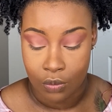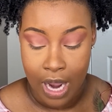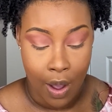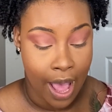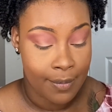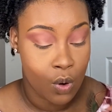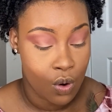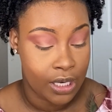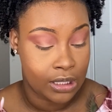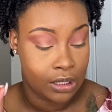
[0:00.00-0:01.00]
Now, I'm
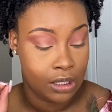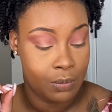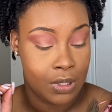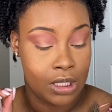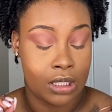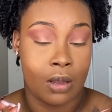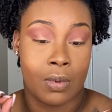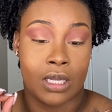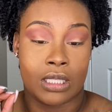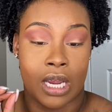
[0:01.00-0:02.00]
going to deepen this up
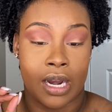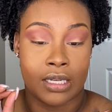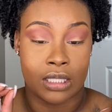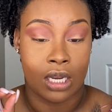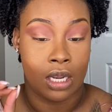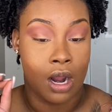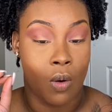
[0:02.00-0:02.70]
because, like I said,